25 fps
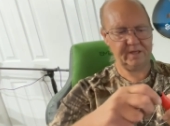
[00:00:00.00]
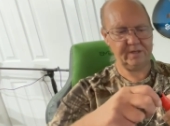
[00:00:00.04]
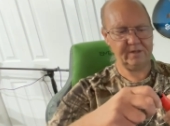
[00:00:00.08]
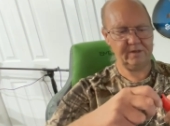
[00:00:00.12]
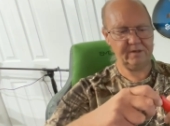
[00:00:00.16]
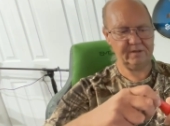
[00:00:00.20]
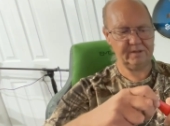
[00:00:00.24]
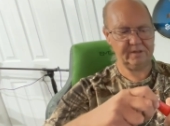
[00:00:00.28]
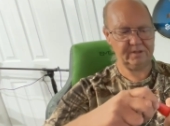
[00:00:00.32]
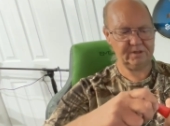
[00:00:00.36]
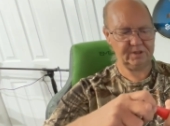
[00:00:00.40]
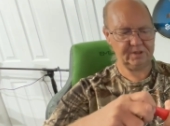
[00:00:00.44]

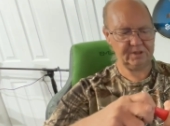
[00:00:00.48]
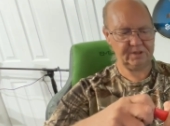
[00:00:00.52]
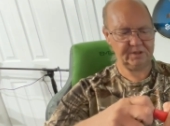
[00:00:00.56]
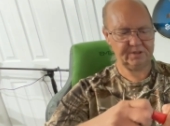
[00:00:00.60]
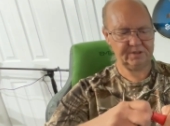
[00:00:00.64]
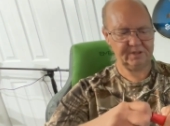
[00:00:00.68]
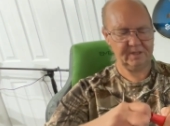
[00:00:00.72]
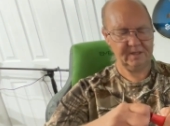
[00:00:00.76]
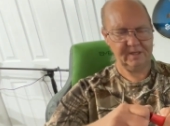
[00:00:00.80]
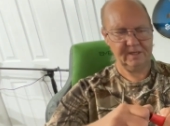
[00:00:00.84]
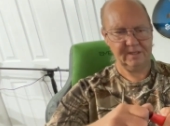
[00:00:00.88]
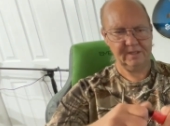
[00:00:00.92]
you can just
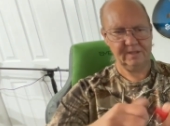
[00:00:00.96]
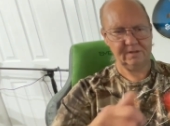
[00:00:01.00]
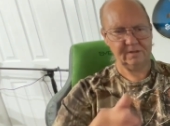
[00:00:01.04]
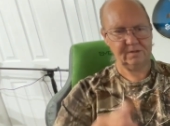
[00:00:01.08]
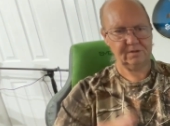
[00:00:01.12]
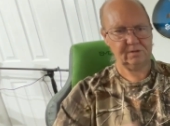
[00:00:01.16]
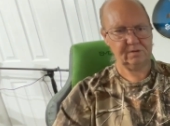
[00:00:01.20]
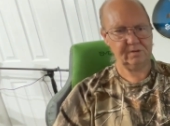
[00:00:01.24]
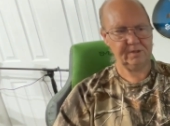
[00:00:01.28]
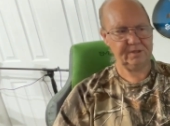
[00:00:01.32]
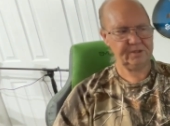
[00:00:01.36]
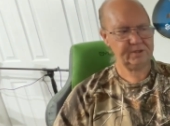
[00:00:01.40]

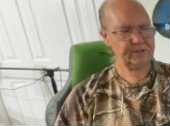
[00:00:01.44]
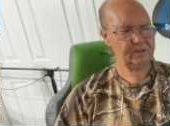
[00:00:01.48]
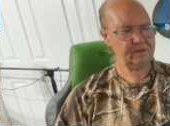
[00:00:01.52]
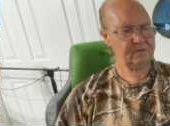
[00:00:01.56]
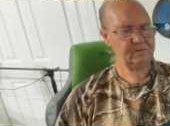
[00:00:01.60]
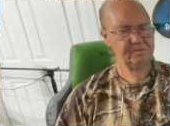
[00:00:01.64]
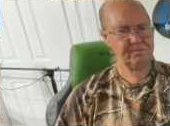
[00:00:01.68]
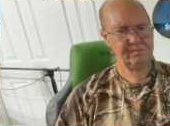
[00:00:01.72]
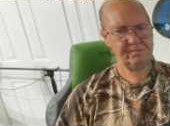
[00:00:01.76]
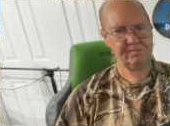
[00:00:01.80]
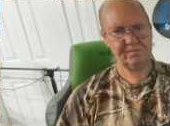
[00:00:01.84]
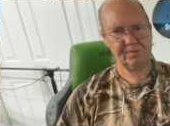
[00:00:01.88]
twist
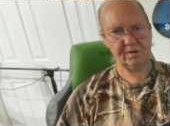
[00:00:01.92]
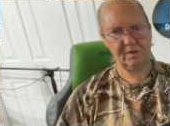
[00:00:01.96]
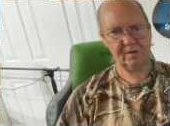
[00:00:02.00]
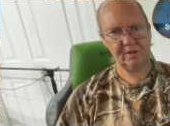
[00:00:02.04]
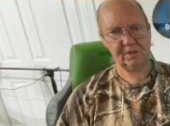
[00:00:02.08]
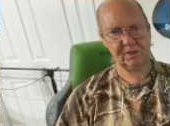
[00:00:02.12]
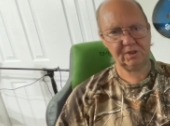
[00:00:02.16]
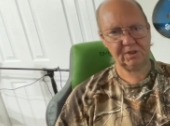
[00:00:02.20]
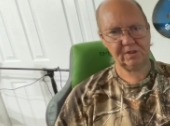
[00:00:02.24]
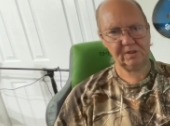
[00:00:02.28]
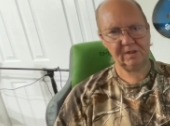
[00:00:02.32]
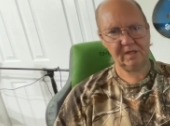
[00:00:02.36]
and
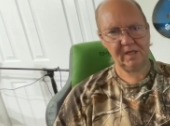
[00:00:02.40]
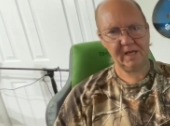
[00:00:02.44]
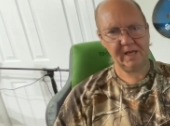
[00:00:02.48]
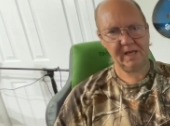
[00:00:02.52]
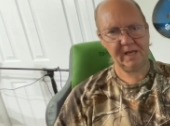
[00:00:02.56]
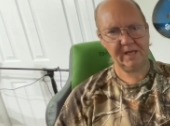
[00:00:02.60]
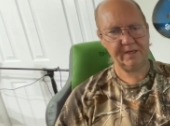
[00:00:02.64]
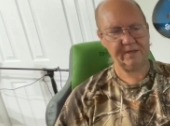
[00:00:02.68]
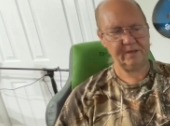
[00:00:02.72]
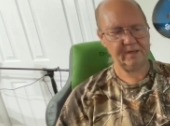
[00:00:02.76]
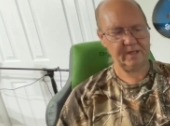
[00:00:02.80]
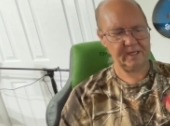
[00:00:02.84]
push
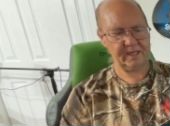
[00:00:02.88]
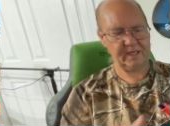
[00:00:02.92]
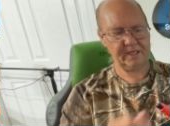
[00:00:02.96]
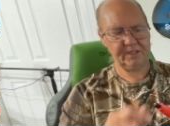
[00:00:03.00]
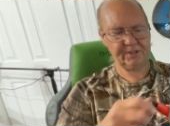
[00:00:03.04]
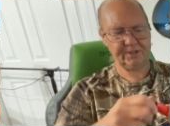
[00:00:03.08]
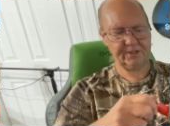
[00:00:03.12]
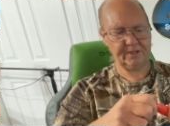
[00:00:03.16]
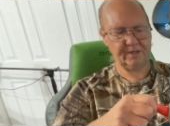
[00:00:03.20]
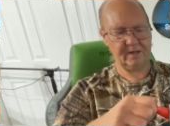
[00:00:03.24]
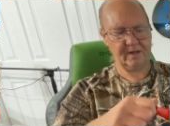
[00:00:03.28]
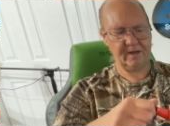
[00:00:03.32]
and
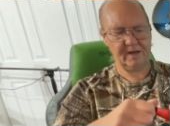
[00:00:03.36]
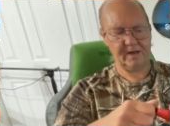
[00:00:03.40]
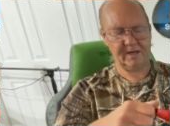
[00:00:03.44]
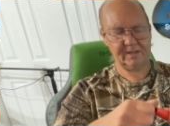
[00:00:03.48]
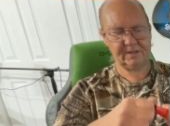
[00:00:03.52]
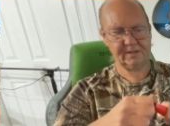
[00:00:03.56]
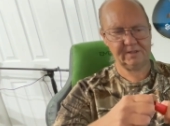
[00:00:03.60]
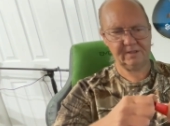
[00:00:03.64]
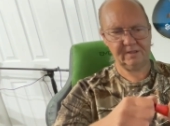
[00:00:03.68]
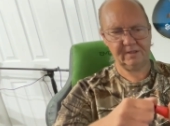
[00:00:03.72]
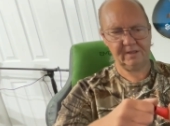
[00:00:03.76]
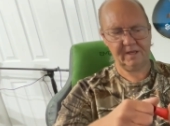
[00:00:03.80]
it's
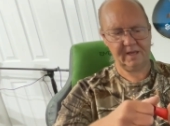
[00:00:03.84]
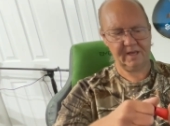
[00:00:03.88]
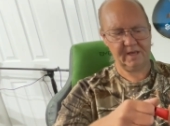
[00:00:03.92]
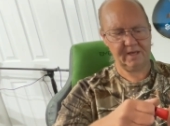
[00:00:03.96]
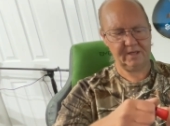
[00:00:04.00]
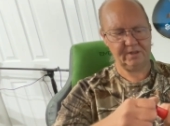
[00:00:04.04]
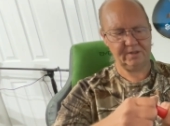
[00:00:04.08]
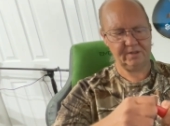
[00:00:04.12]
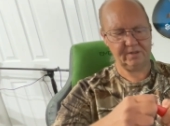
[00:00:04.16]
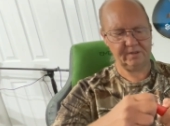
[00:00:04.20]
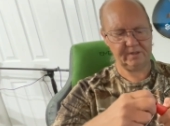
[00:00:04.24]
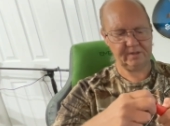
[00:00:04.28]
locked,
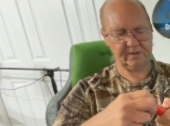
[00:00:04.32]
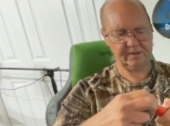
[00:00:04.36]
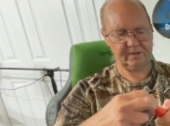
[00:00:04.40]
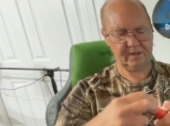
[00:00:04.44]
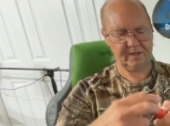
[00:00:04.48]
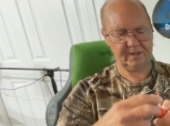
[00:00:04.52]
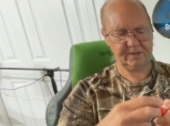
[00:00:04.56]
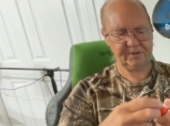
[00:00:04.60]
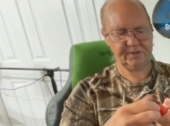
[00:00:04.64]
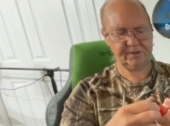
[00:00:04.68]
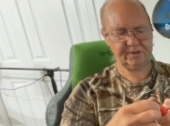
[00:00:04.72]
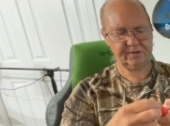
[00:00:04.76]
and you can
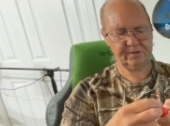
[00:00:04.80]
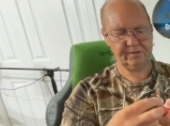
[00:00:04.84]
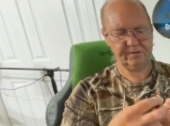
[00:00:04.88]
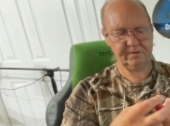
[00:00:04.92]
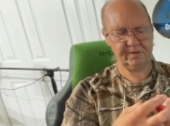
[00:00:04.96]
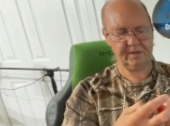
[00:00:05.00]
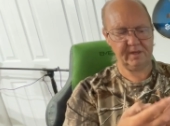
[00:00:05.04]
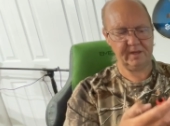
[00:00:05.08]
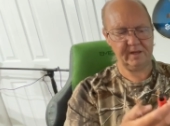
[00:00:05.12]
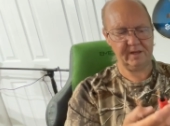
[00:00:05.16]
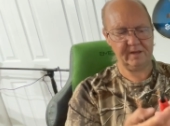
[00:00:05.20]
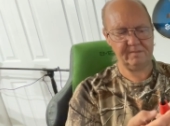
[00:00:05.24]
unscrew
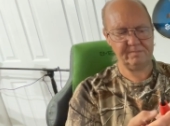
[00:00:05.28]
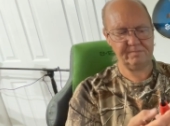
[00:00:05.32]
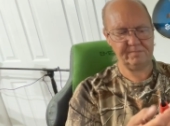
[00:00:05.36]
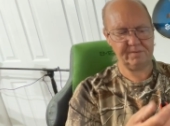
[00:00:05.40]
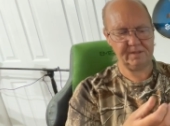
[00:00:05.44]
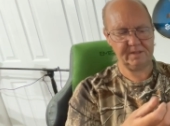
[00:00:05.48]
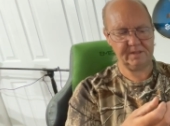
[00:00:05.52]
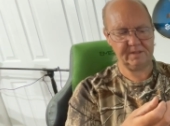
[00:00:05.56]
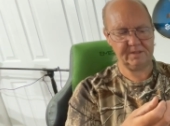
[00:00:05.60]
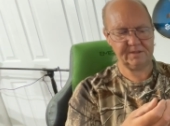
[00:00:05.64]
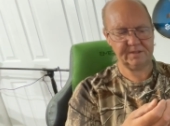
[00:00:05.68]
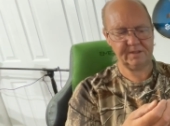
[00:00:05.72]
the
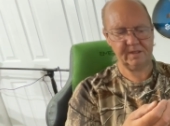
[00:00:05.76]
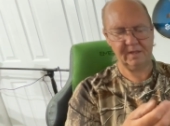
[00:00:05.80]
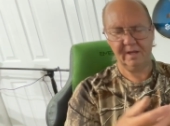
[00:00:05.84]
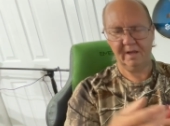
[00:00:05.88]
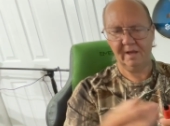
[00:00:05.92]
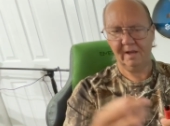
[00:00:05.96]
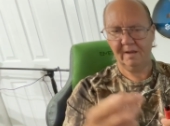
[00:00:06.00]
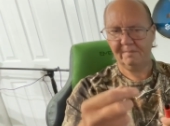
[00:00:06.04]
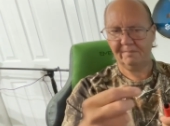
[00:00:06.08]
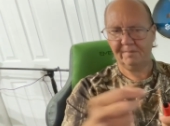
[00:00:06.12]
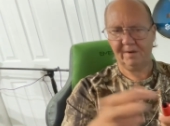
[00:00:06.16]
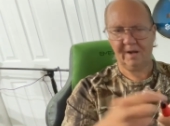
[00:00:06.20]
headpiece,
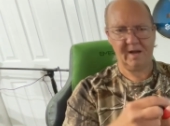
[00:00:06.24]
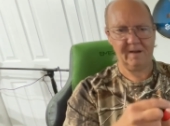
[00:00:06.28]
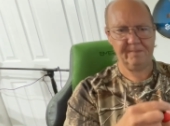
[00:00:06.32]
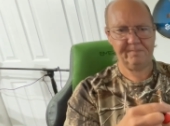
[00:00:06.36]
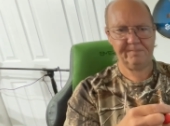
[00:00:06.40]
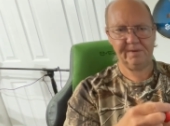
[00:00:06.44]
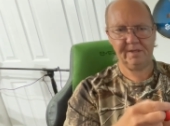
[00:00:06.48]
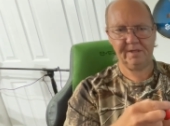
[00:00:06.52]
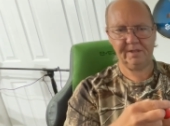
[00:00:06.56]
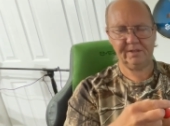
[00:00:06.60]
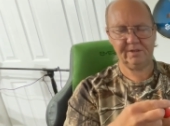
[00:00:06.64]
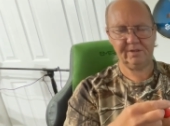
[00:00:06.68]
pop
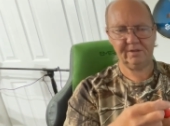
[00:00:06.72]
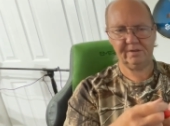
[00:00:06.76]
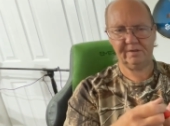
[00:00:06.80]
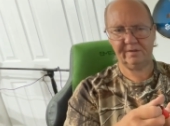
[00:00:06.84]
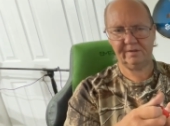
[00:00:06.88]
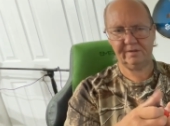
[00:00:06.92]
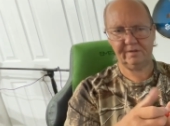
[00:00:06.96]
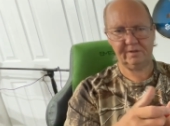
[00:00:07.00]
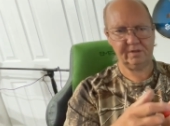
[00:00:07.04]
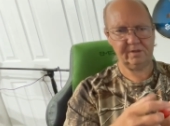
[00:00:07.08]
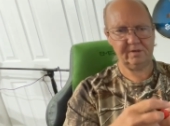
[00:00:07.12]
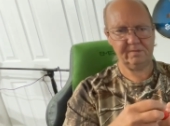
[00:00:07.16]
in
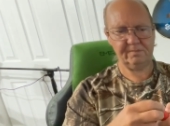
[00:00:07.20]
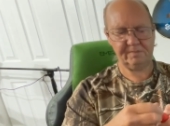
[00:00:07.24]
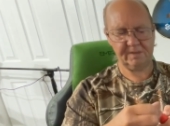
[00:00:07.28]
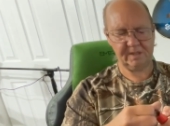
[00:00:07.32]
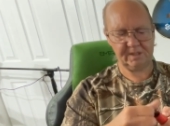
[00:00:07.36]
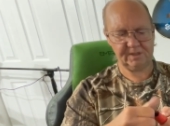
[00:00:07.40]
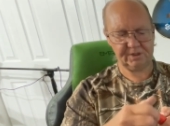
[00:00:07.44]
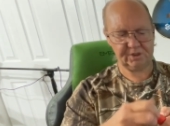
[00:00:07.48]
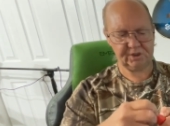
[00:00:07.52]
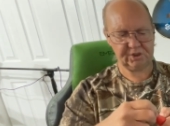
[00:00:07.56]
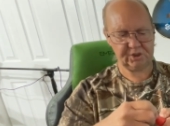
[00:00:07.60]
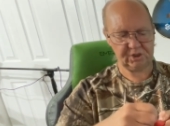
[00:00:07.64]
your
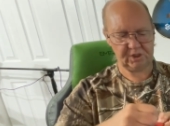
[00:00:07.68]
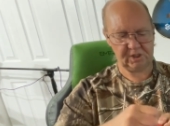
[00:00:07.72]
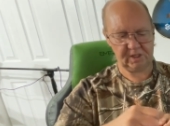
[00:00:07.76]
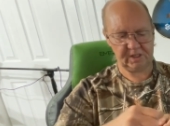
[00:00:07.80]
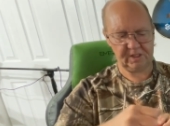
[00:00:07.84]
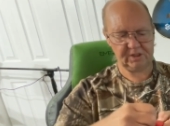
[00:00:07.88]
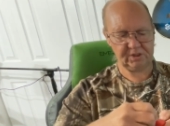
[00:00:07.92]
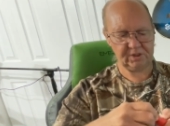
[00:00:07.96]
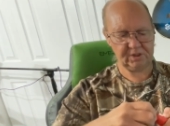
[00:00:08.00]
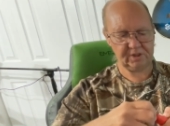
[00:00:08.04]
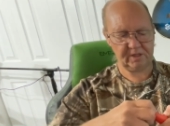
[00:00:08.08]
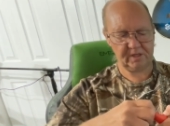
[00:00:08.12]
bits,
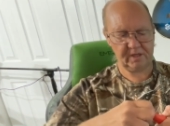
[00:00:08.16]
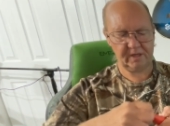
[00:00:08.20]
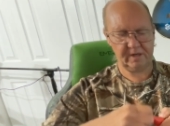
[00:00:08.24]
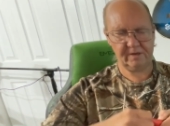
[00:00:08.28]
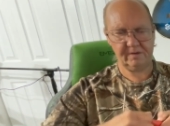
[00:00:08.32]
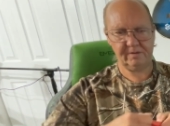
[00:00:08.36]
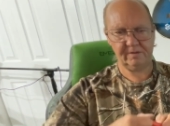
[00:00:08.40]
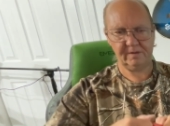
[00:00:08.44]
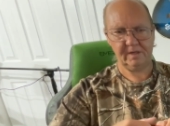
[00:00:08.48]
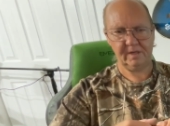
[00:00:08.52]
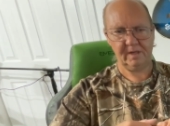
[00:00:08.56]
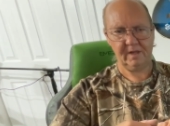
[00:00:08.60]
change it out,